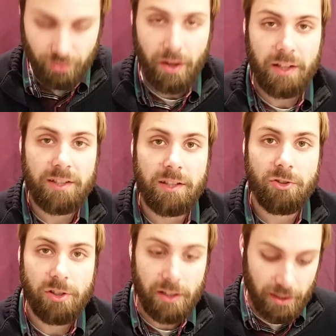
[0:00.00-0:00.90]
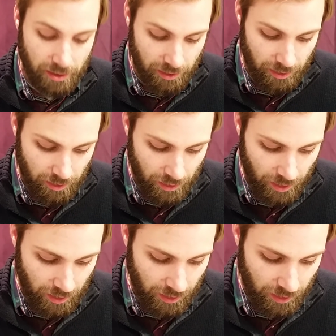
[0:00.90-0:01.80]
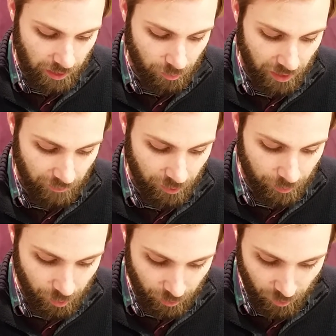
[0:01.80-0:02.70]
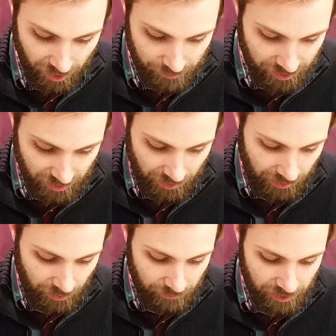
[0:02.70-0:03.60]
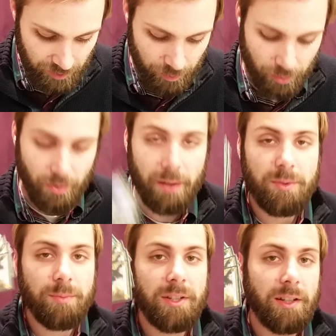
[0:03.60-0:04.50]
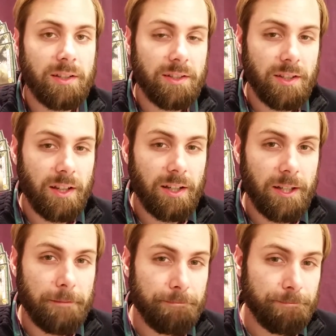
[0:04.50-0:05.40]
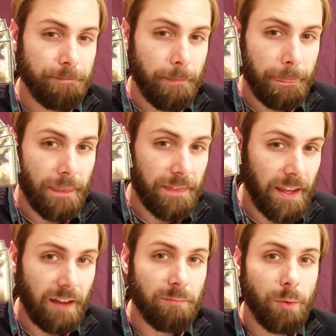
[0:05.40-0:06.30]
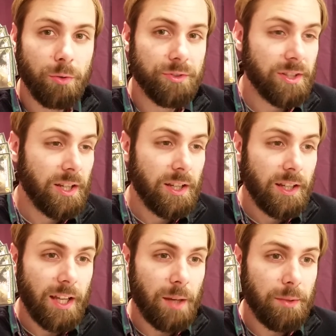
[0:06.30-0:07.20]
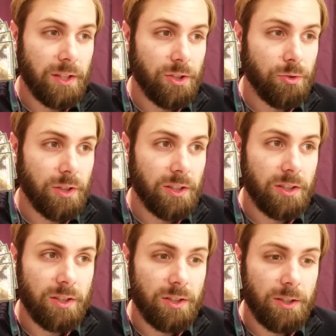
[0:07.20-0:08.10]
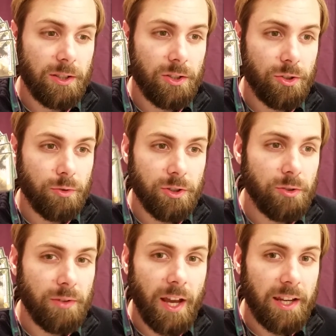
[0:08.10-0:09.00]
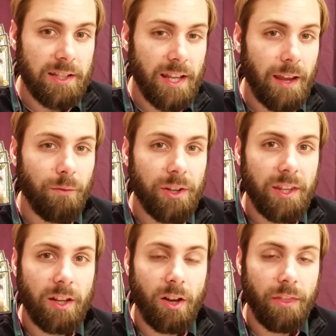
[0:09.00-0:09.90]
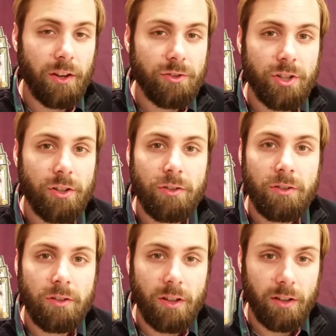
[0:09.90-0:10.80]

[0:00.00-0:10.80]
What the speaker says: threat, essentially. We have the board wipes, and I love these board wipes because they have modes. I mean, you can do 9 to everything on their turn